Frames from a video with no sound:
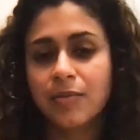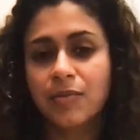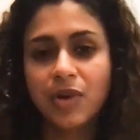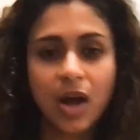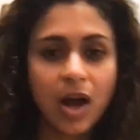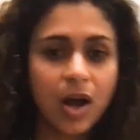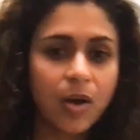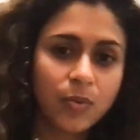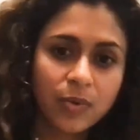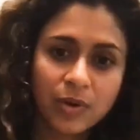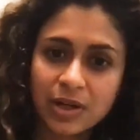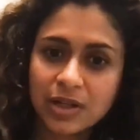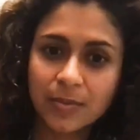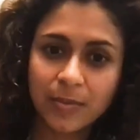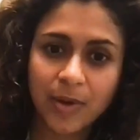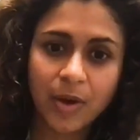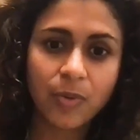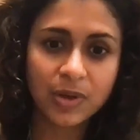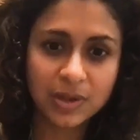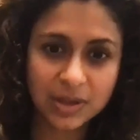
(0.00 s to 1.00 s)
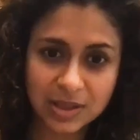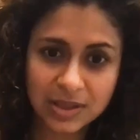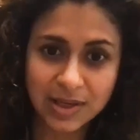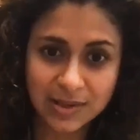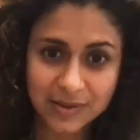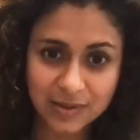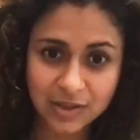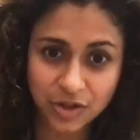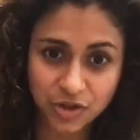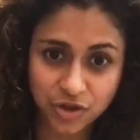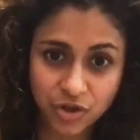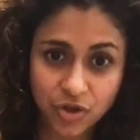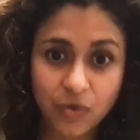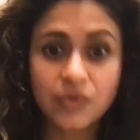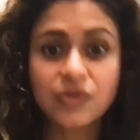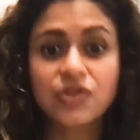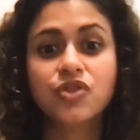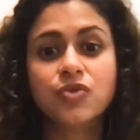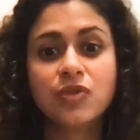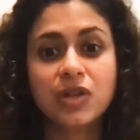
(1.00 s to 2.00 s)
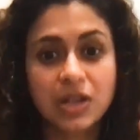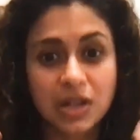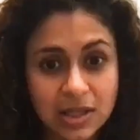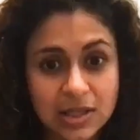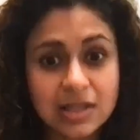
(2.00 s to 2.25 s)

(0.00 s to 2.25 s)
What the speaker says: I am not worried about what the testing shows.